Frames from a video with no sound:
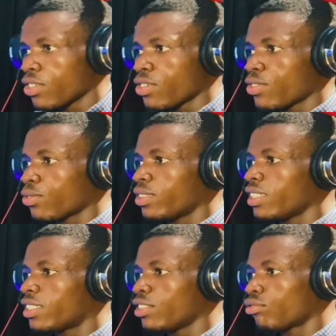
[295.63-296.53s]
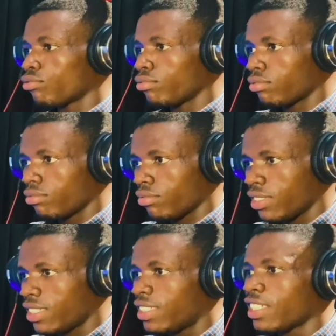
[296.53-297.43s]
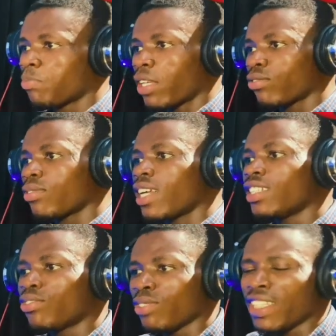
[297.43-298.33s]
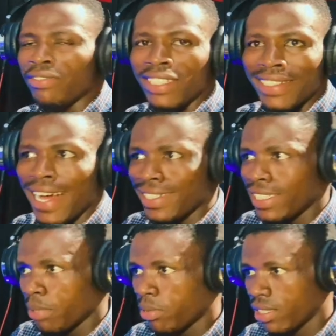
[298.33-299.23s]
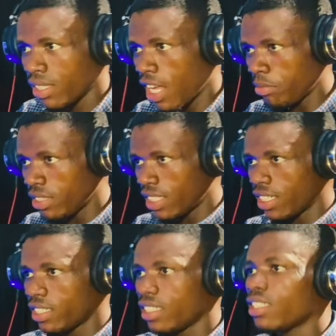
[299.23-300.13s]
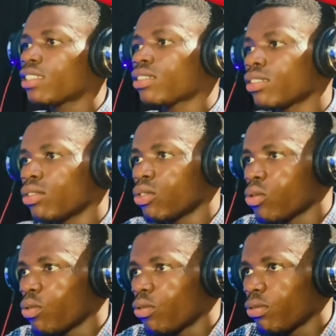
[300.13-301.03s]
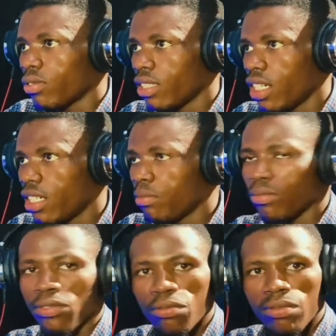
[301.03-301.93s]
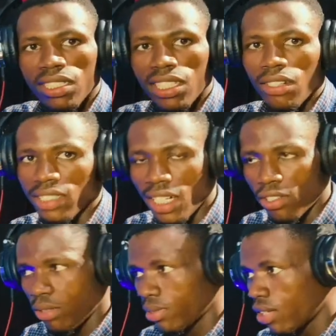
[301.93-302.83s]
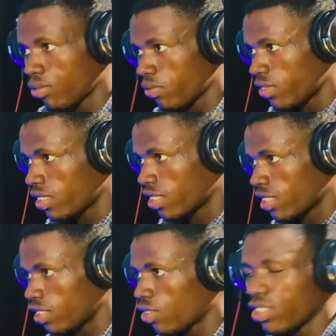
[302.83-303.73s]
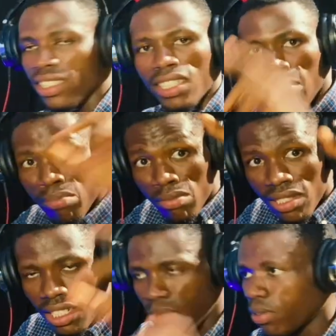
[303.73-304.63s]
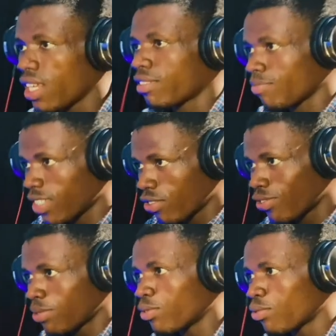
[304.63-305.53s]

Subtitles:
So this particularly to give it that depth. There is this umi sound that comes out of it. Not a booming sound, but like something to